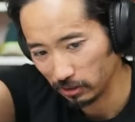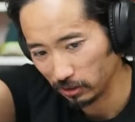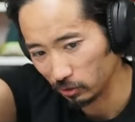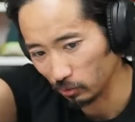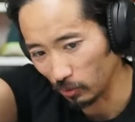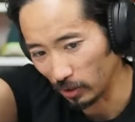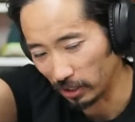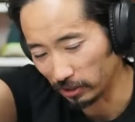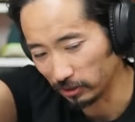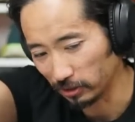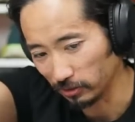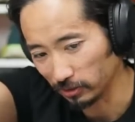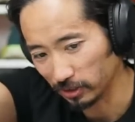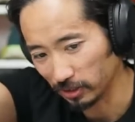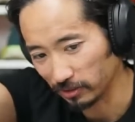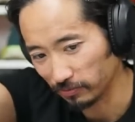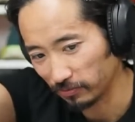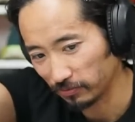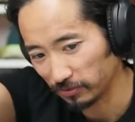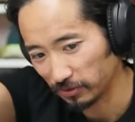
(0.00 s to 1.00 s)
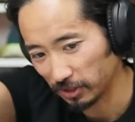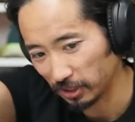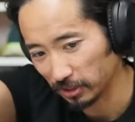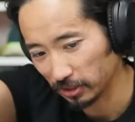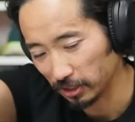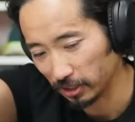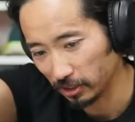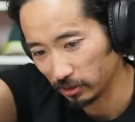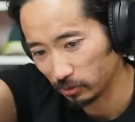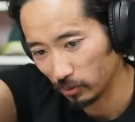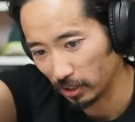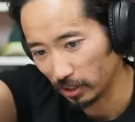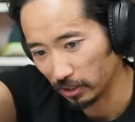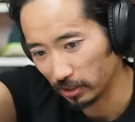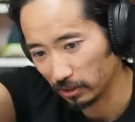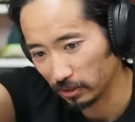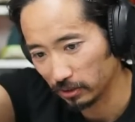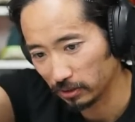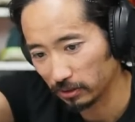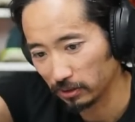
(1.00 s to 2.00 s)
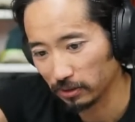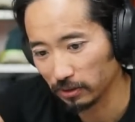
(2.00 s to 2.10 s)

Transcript: It's wide though. It's like six lanes wide.